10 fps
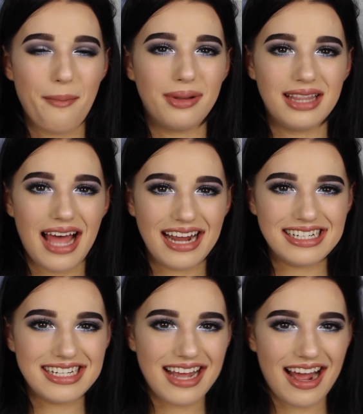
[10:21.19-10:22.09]

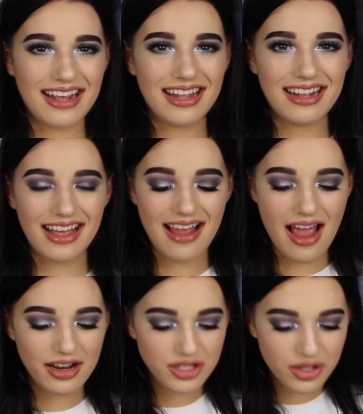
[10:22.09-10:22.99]
blinding highlight like
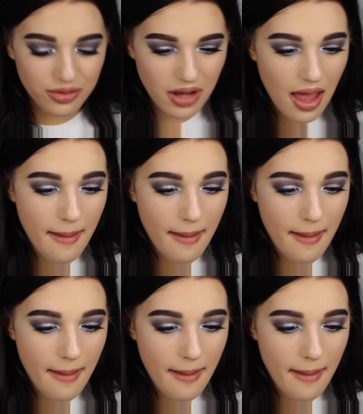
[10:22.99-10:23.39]
I do,